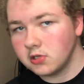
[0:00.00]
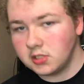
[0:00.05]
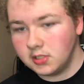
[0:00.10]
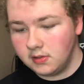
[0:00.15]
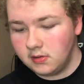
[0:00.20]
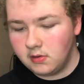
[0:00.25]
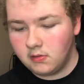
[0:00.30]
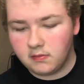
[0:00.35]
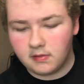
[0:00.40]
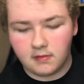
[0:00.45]
she
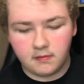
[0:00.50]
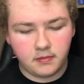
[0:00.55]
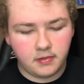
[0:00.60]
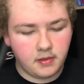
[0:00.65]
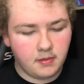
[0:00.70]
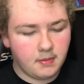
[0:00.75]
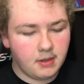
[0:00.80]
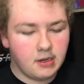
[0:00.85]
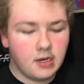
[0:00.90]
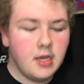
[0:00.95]
knows
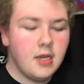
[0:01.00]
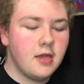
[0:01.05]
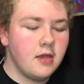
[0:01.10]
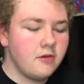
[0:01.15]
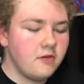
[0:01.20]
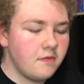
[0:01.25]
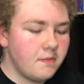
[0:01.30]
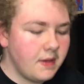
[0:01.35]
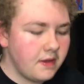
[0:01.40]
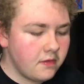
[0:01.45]
everything about it. It
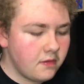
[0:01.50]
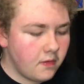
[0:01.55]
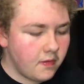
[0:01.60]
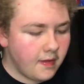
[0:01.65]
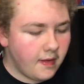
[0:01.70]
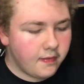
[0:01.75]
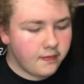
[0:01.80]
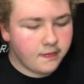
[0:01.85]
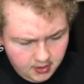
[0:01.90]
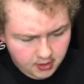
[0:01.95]
just makes no
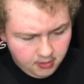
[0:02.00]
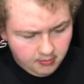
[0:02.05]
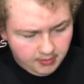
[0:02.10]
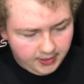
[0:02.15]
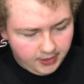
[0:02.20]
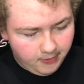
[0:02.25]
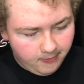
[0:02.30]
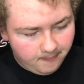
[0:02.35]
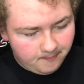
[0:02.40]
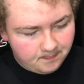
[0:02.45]
sense. Here we
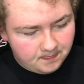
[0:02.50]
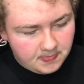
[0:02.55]
go.